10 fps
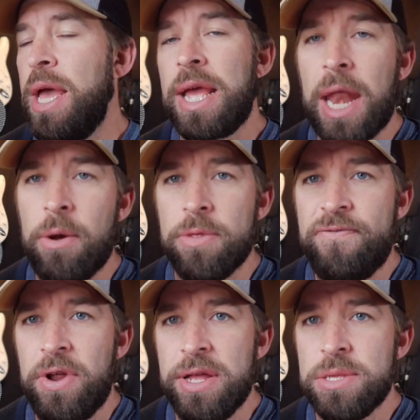hanging out with
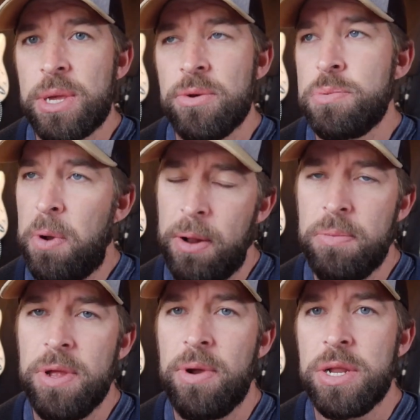friends. I was
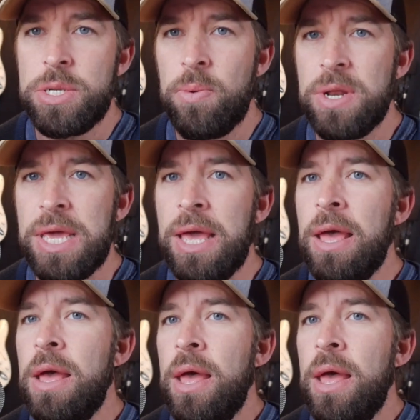probably around twenty.